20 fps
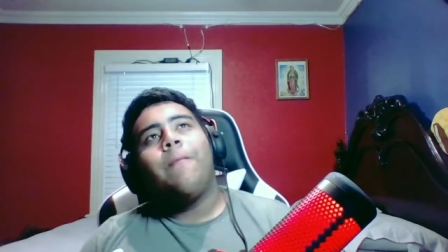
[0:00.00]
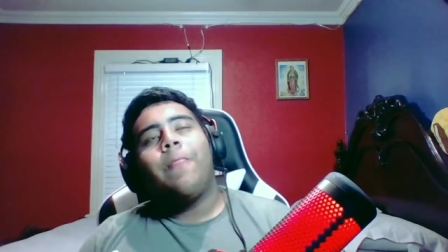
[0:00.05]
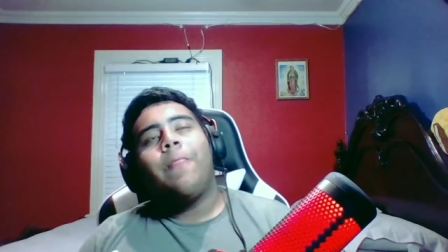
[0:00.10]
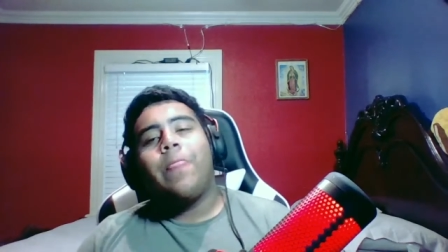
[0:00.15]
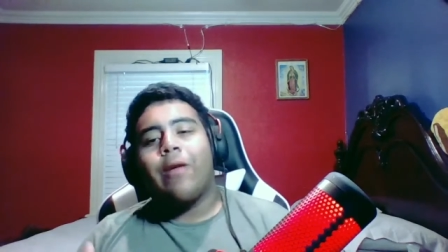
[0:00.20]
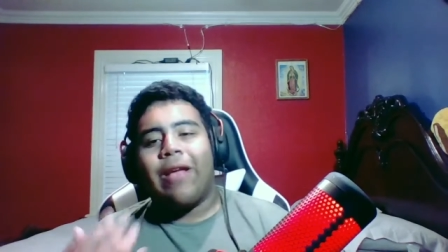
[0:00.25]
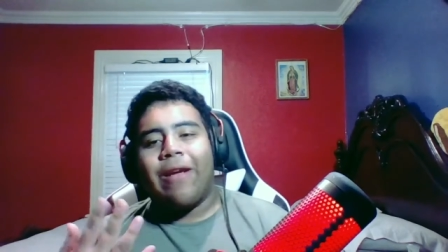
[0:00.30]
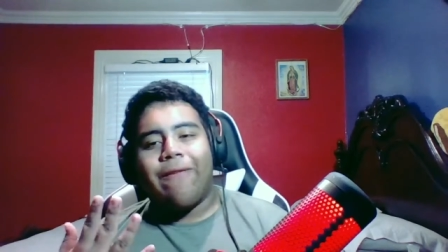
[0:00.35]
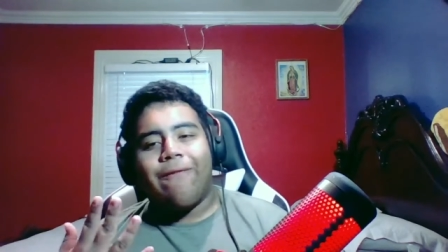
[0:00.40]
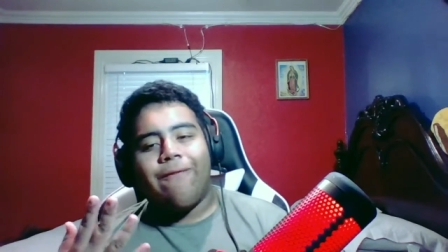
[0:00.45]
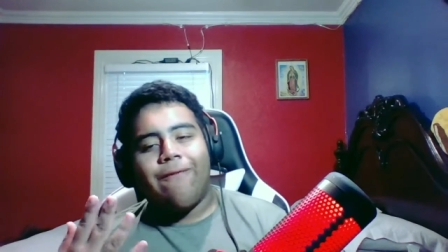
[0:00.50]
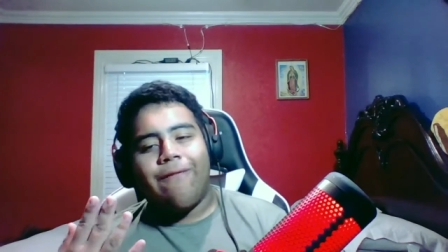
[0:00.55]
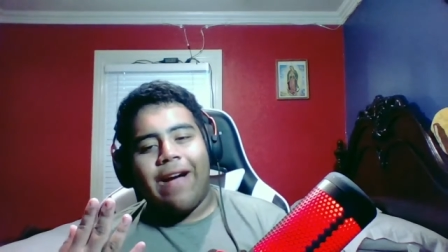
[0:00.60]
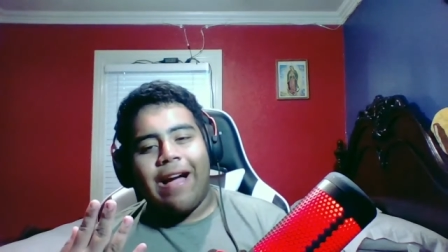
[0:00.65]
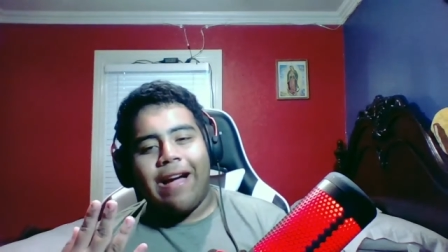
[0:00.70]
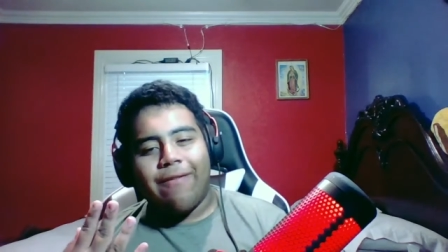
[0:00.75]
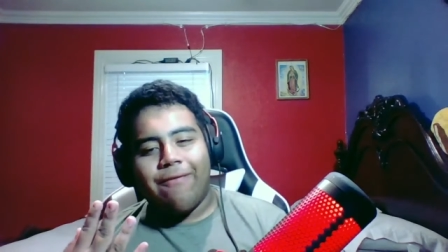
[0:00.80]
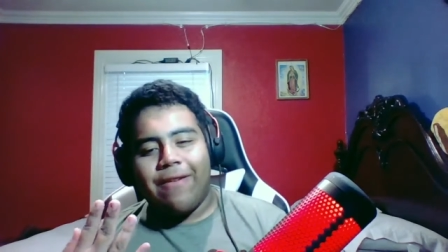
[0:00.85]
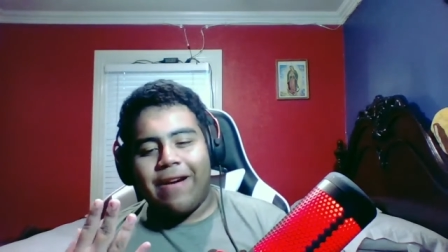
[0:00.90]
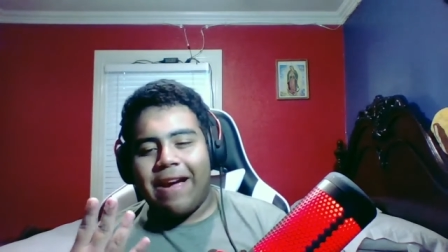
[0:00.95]
no like five,
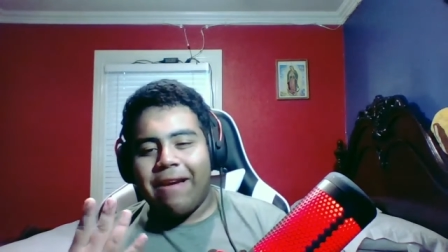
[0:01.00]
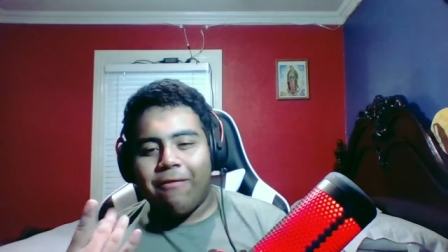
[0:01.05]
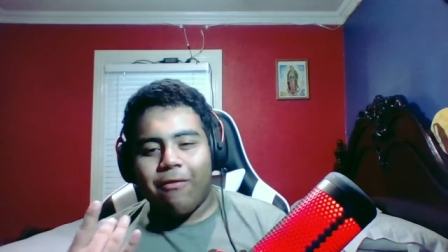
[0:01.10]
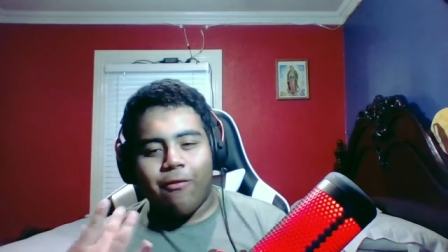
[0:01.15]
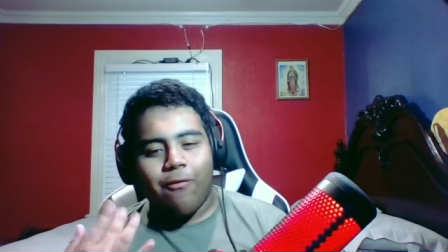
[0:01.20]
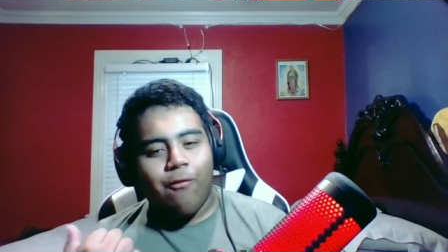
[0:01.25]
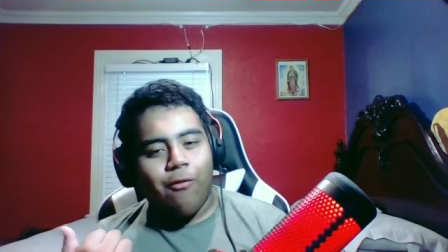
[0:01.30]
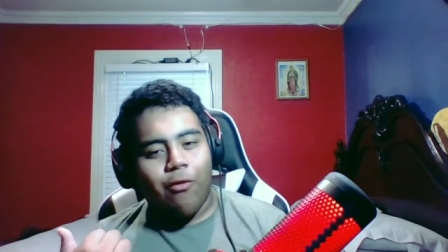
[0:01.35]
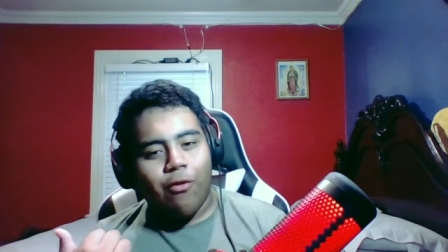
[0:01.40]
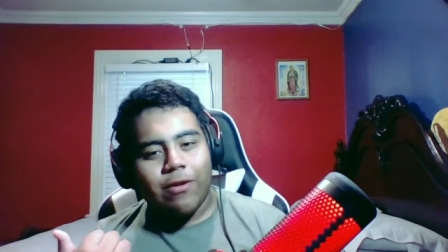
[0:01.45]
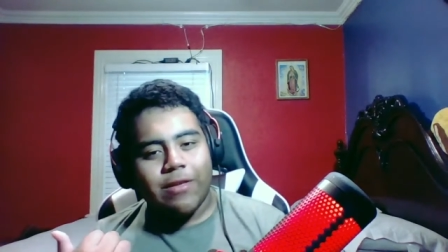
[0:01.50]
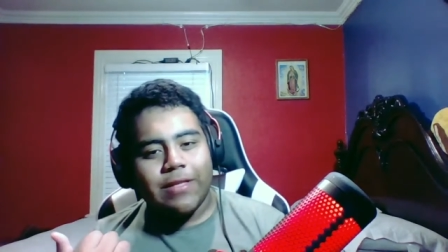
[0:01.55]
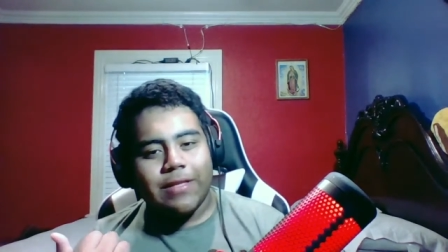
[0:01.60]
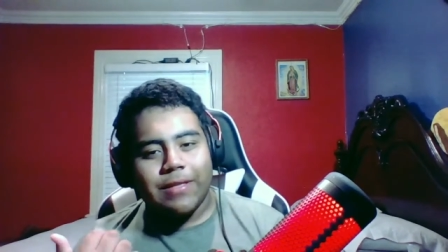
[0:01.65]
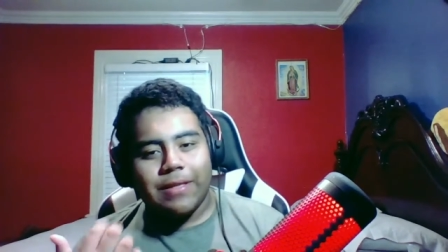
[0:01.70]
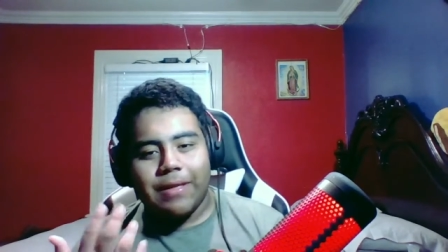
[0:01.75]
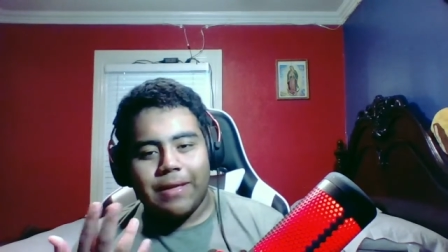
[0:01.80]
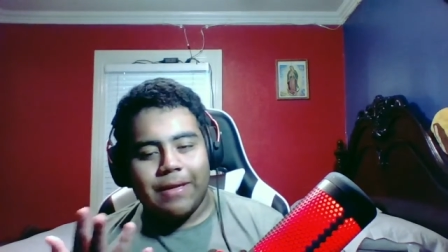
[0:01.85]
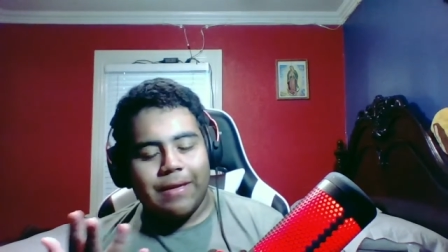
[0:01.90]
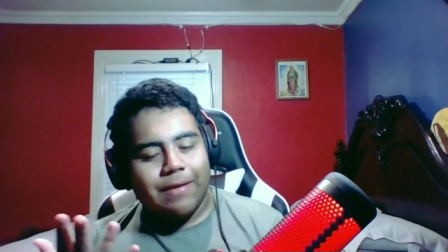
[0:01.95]
five or four
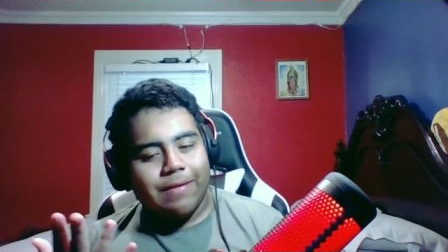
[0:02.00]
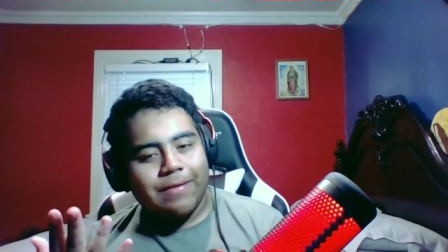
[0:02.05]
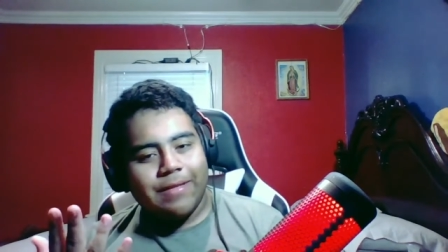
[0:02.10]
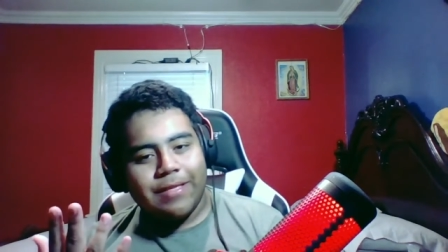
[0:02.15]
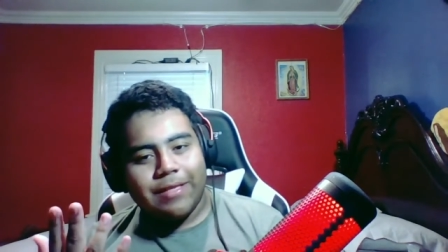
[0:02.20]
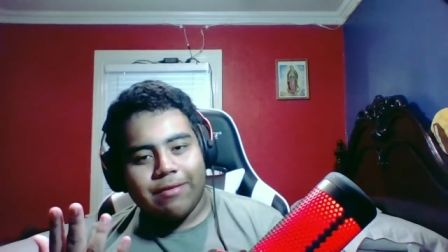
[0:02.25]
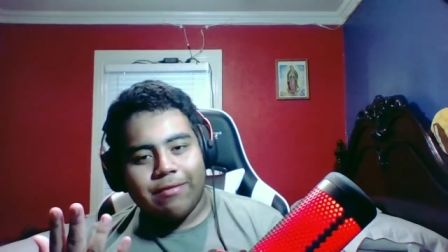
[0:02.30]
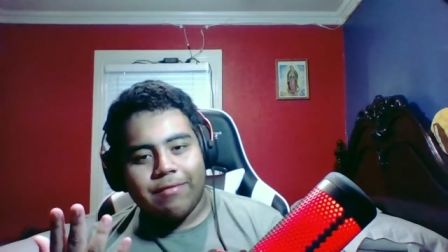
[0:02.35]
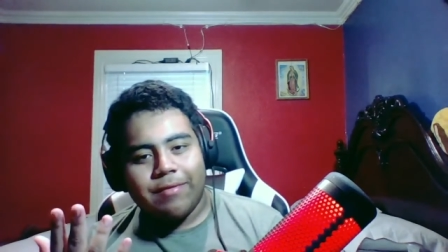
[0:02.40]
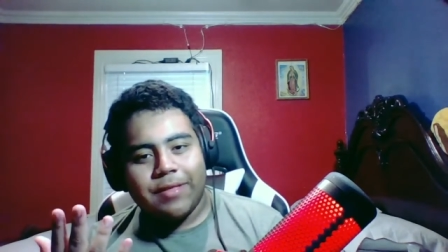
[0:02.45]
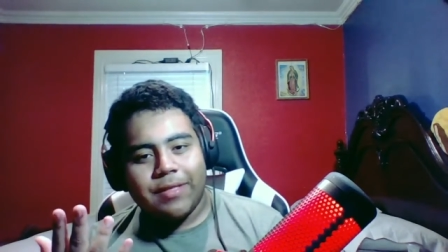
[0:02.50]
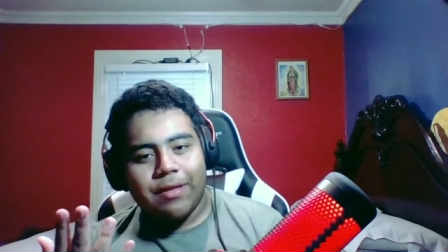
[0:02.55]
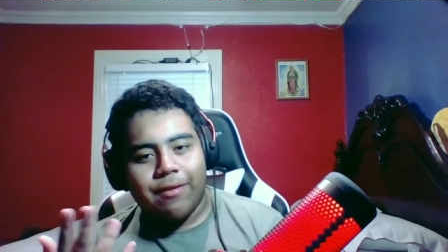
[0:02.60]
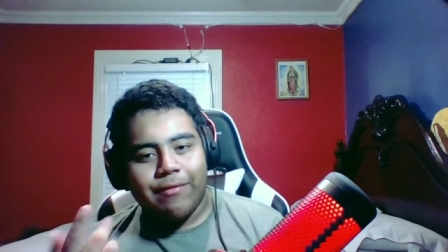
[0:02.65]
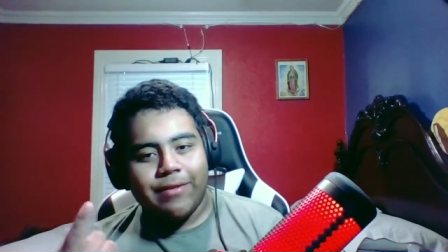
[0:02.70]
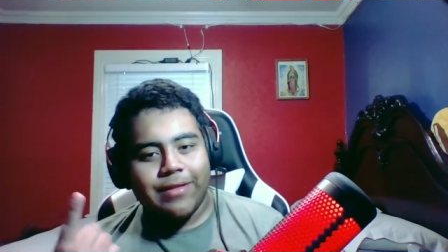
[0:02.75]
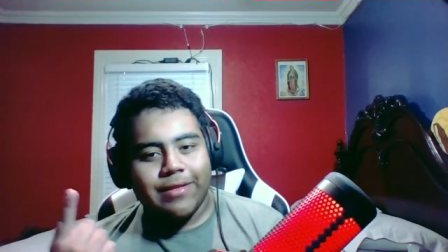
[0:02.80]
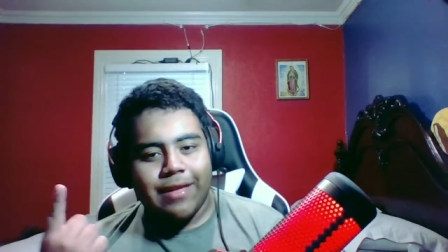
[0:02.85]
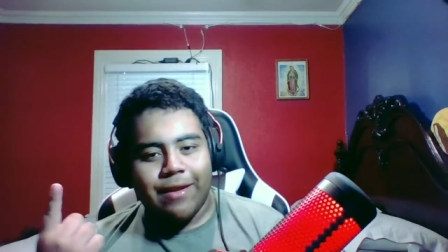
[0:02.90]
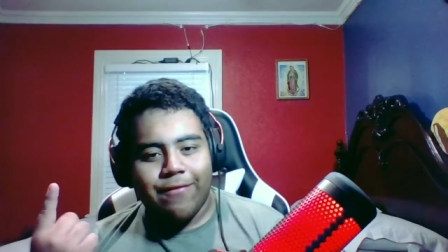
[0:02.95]
uh, subscription
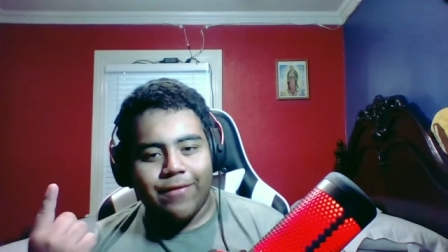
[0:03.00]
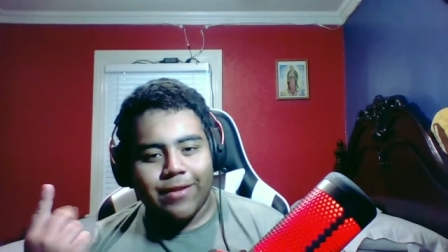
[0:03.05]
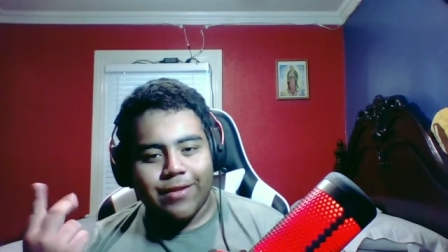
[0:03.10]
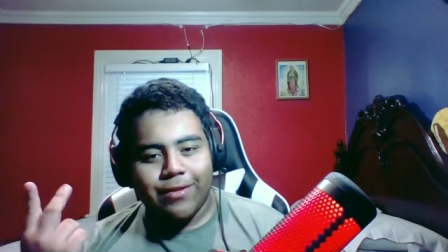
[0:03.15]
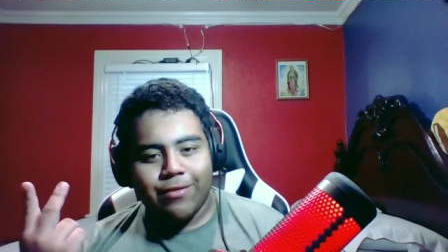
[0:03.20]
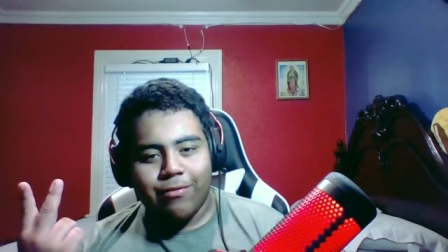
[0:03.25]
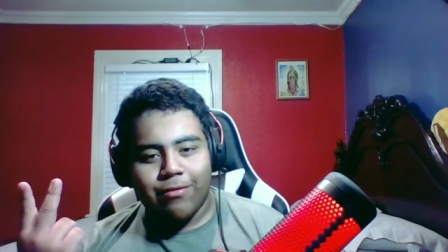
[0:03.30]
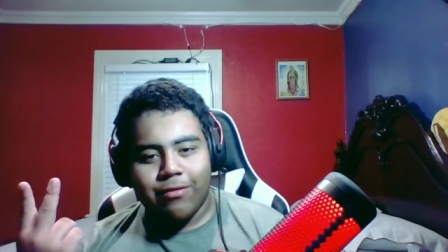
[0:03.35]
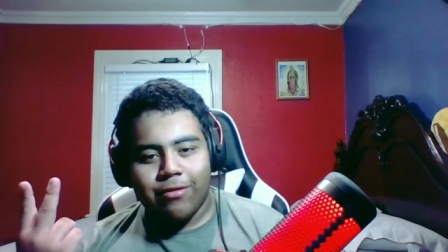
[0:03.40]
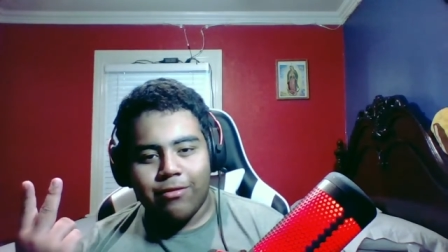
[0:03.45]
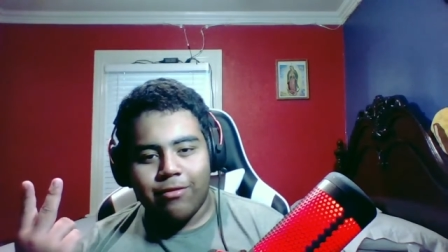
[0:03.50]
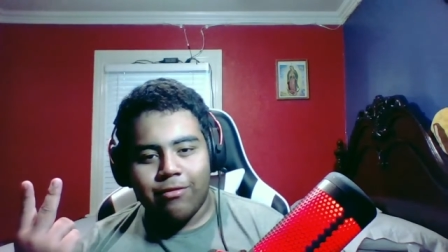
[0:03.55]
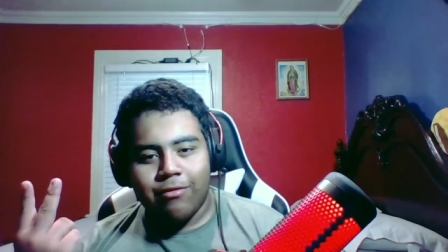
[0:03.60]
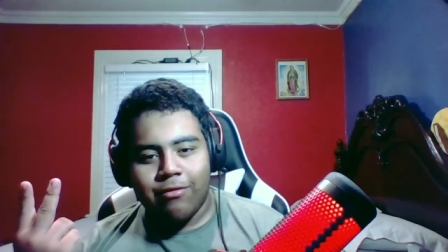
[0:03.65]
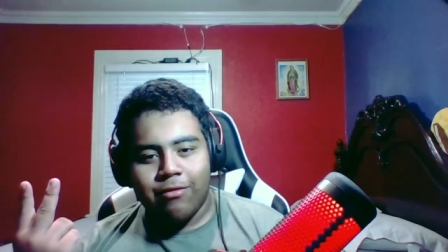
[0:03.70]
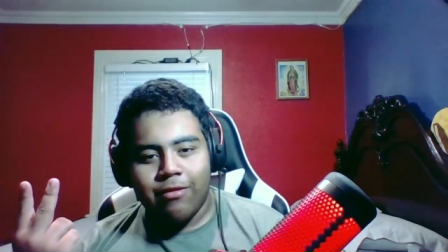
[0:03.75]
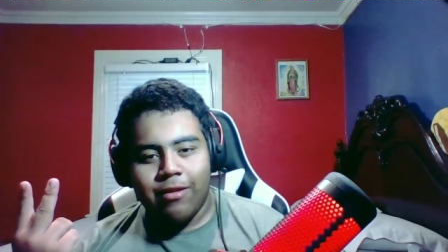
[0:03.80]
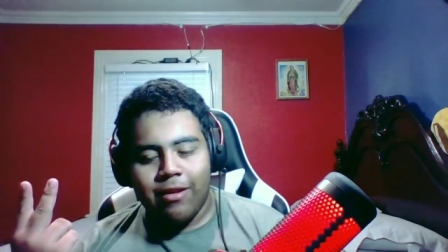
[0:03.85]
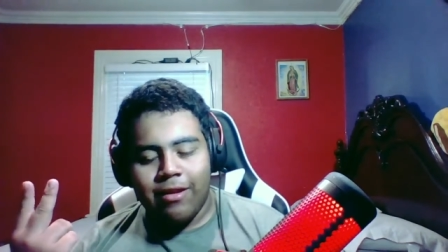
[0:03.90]
service Netflix, Hulu,